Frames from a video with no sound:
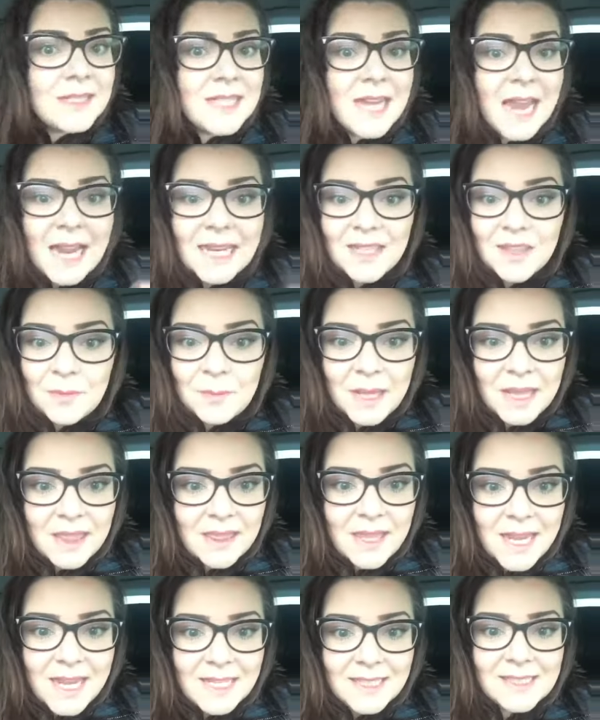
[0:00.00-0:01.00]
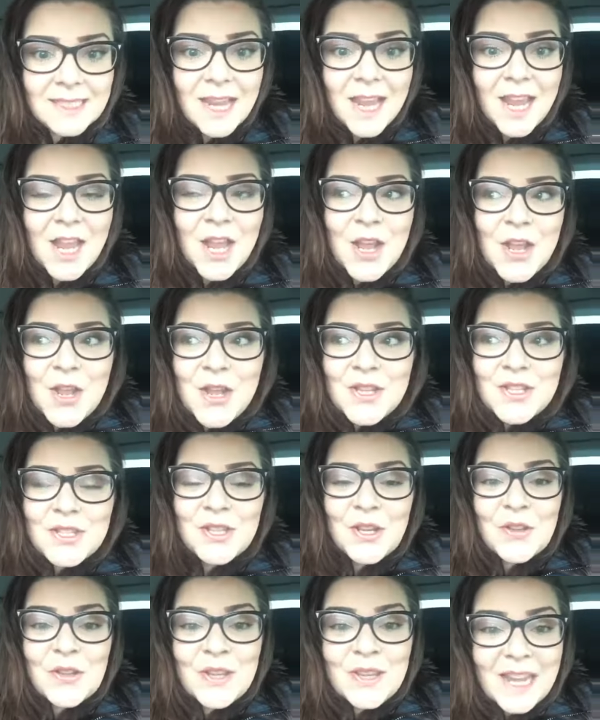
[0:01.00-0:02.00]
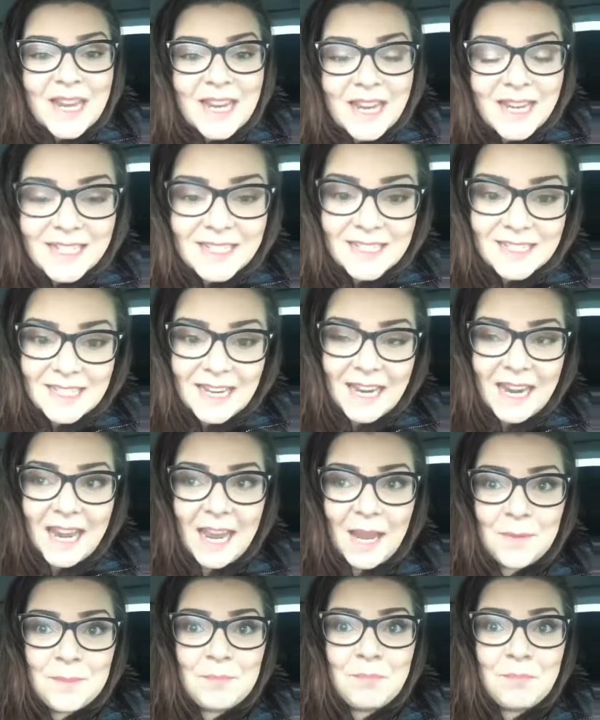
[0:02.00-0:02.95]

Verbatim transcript: tag them in this so that they can see it.